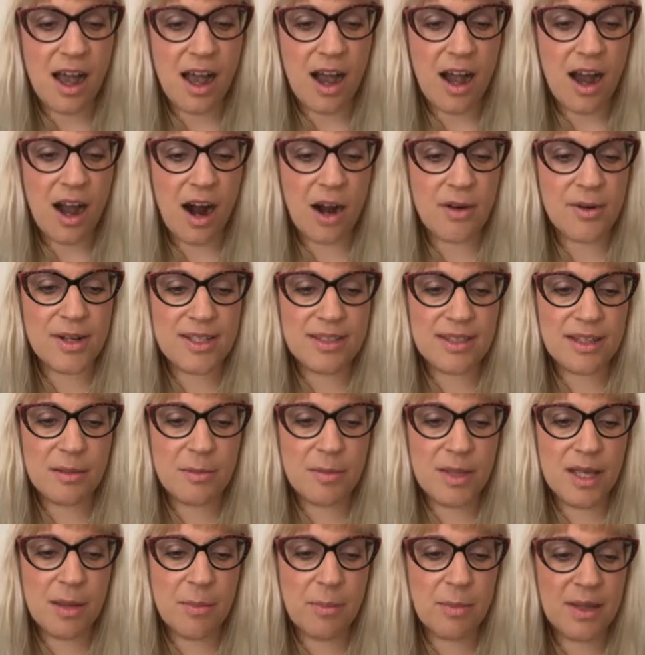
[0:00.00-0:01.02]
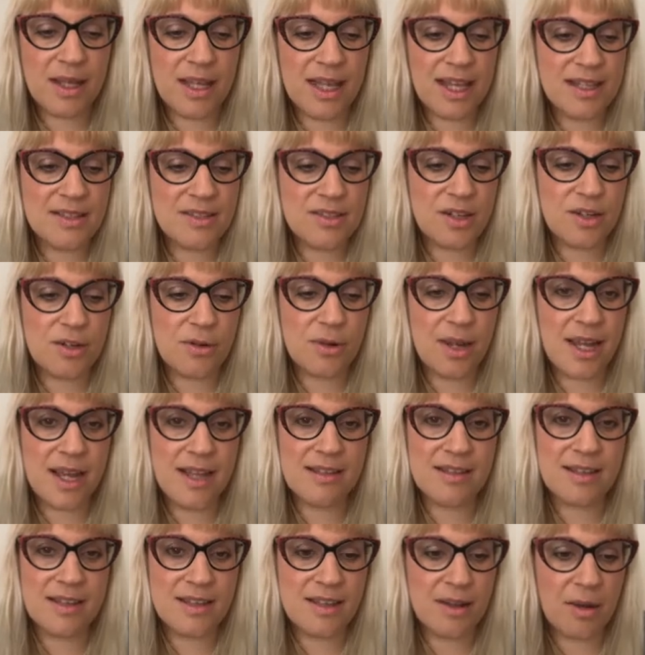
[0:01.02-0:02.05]
or it can be a place you
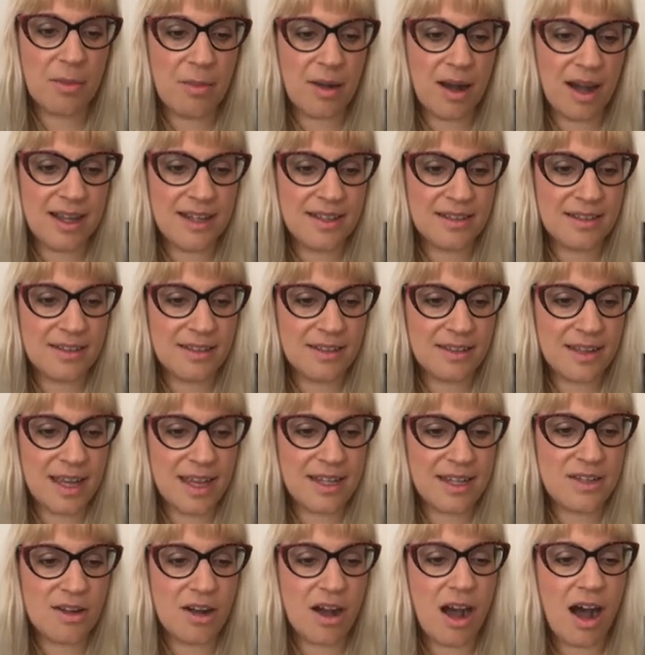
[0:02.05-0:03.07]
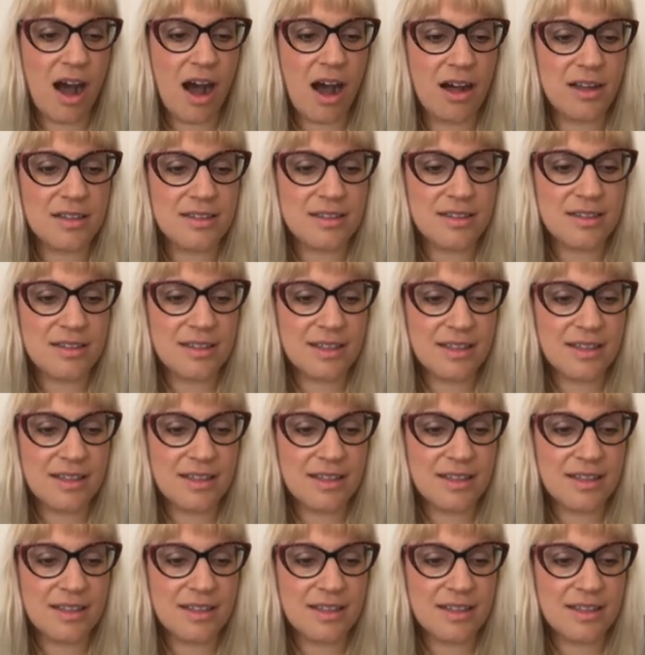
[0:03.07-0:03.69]
create in your mind and your heart.